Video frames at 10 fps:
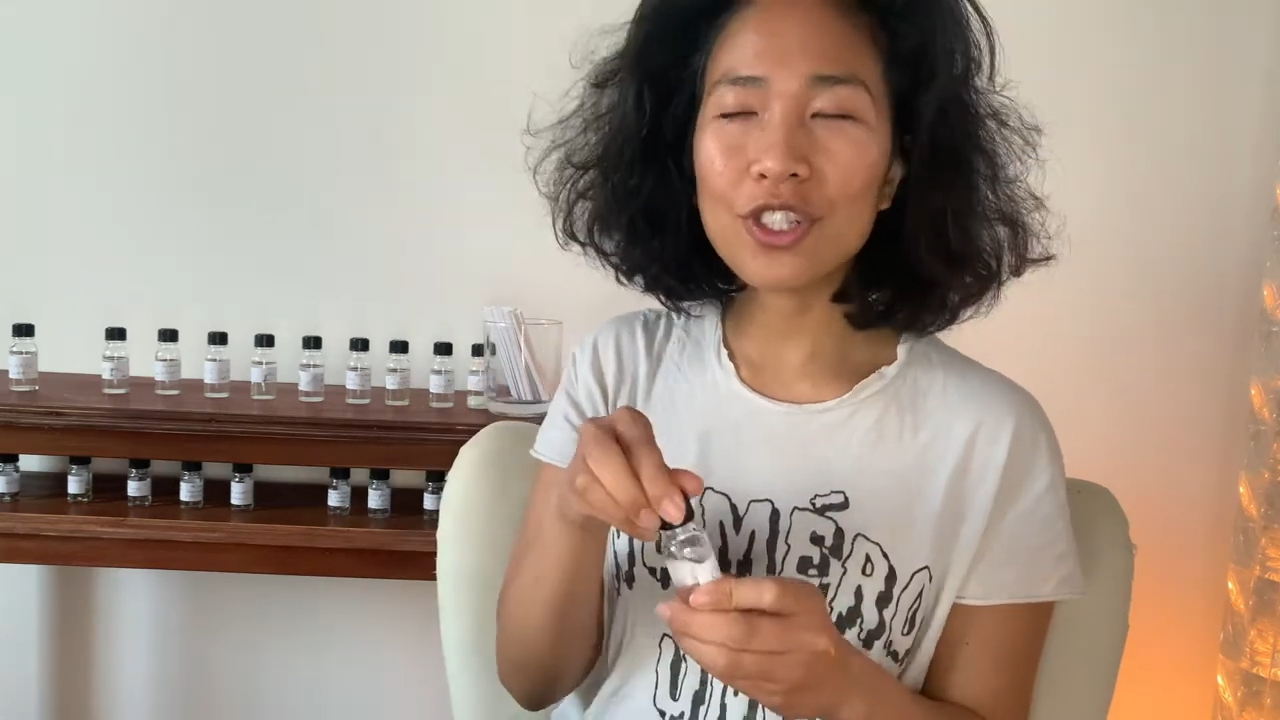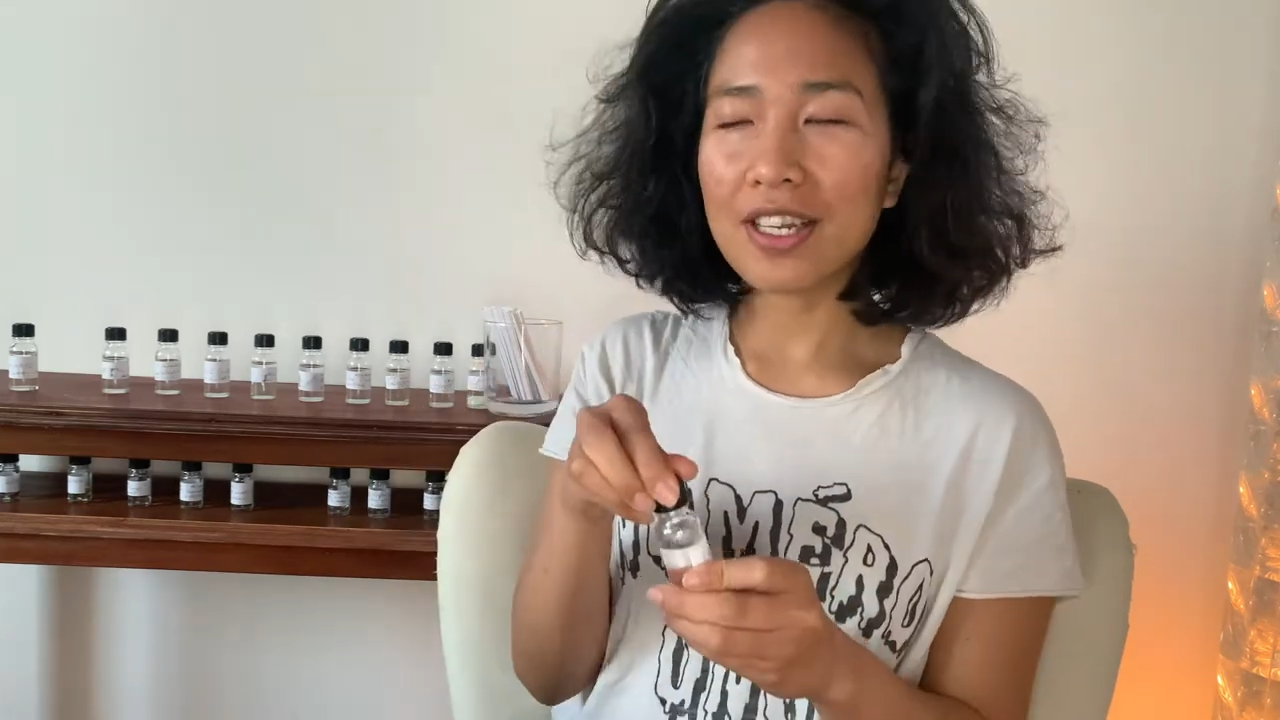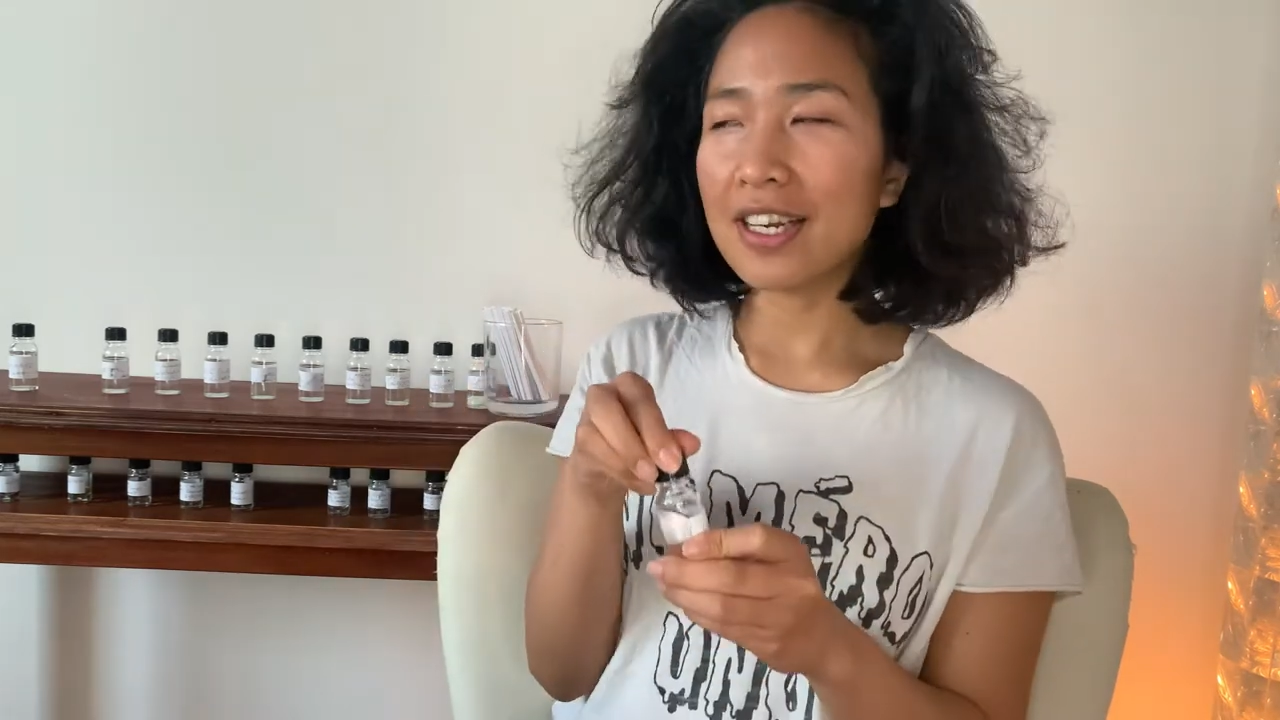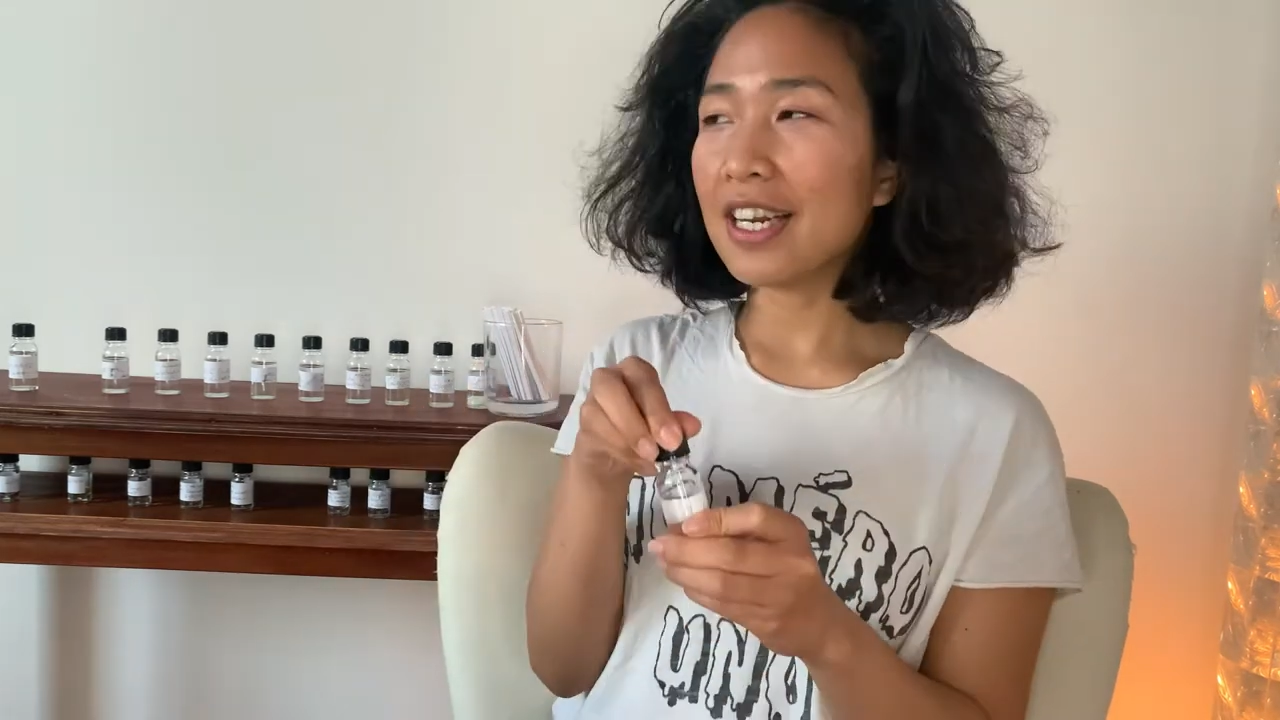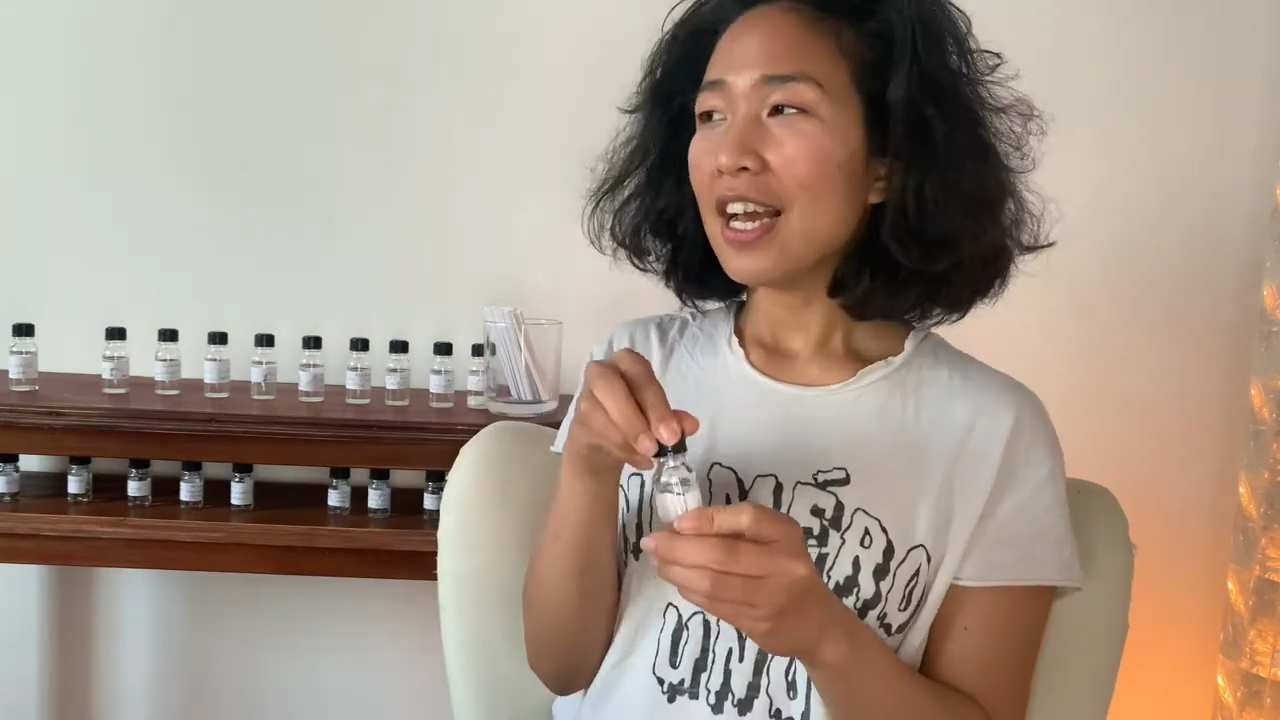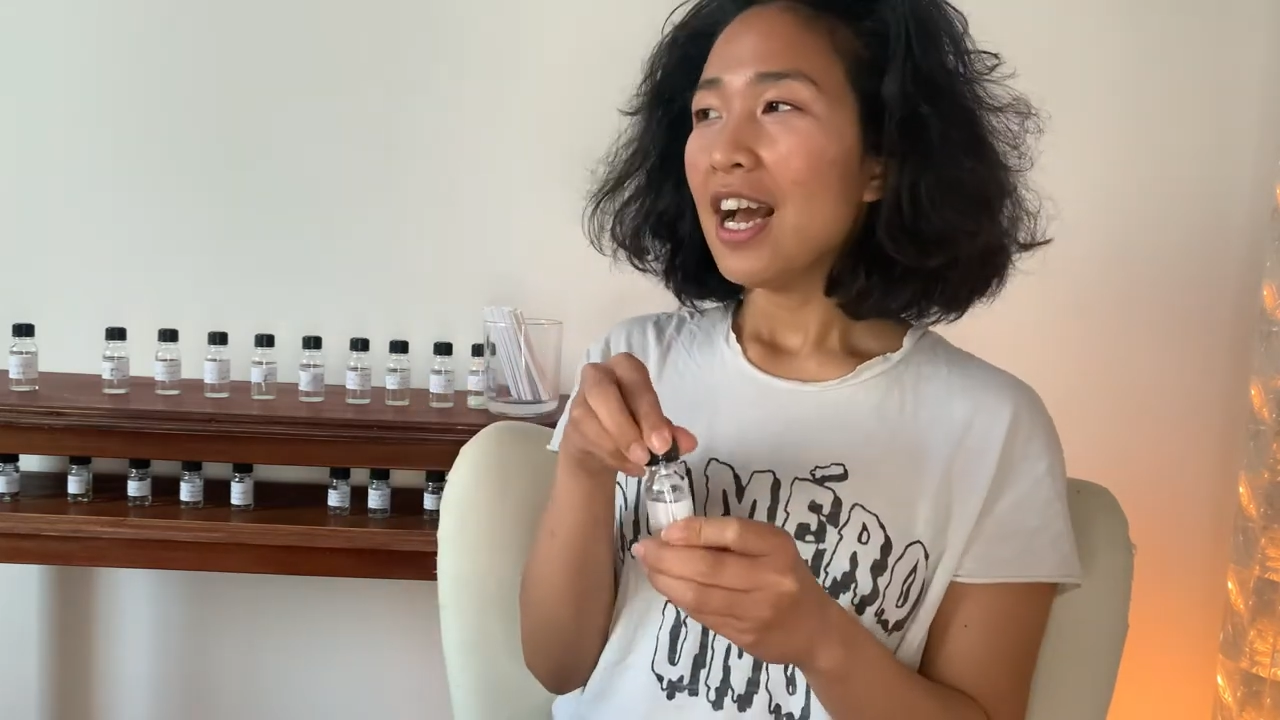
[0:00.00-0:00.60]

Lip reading: and